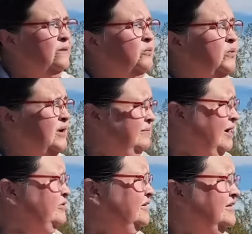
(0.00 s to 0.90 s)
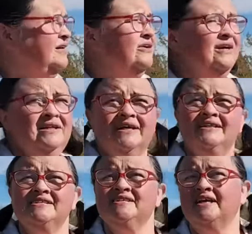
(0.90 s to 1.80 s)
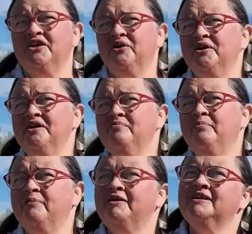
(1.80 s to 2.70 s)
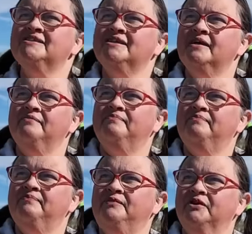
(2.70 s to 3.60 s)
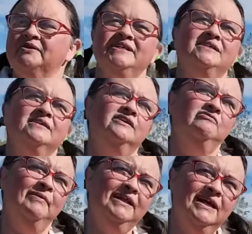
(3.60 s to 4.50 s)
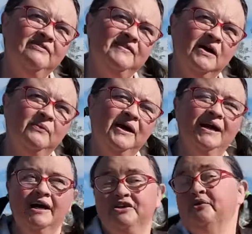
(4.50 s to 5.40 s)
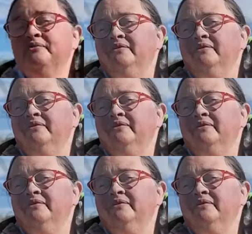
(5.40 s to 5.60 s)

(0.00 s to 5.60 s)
When I'm out in an area like this, I could, but because I don't tend to live my life that way, I don't.